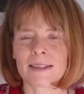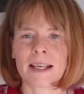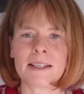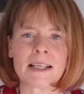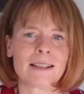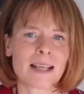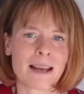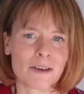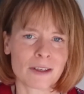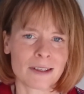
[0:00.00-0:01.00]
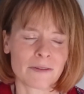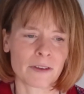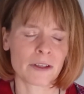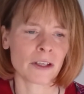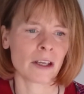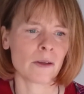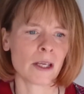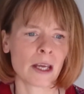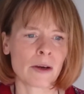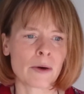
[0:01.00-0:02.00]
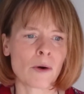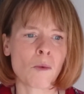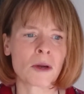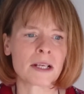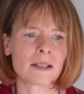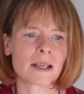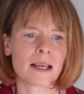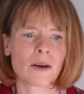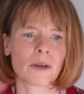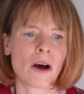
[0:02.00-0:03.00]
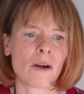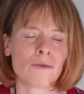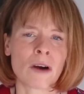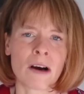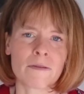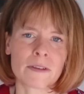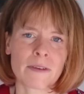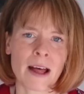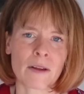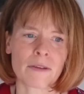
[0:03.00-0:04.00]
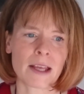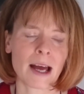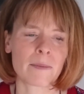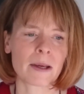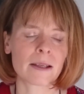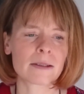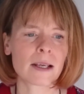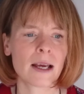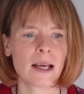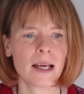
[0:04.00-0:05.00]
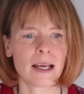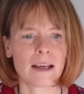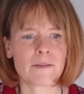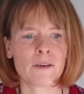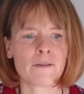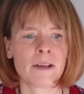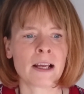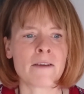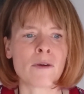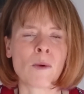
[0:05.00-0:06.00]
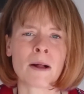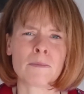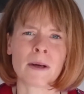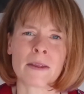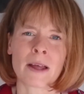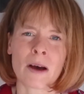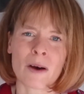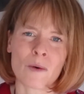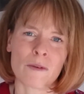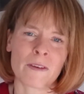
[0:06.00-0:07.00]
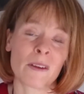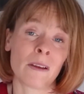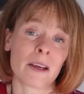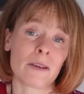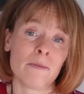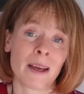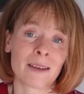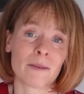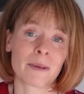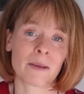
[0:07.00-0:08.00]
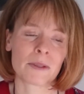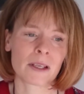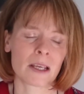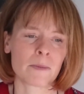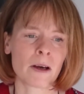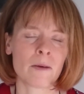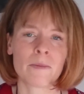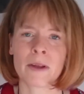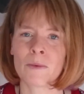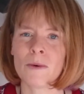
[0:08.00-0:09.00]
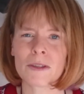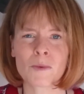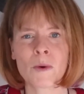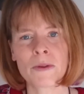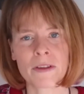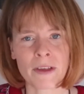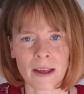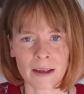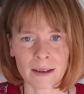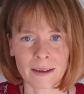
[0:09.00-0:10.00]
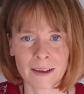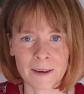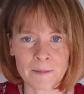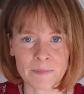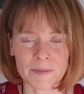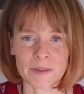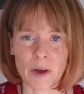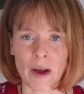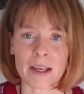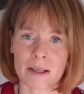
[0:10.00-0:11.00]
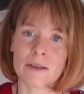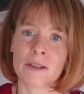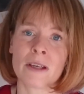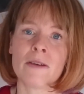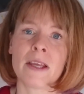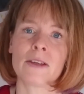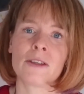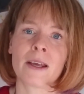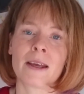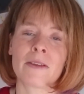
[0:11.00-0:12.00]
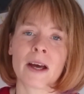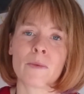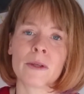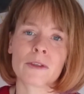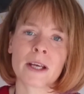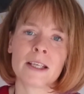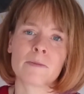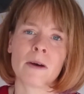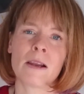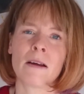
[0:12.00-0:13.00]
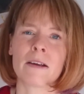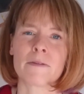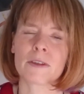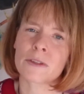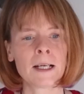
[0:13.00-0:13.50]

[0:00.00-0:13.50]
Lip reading: setting intentions for the new year or wanting to take on a whole raft of healthy habits, if you're feeling overwhelmed by that or feel like you may not be able to keep it up, then what's one thing that I can do this year that will change my life.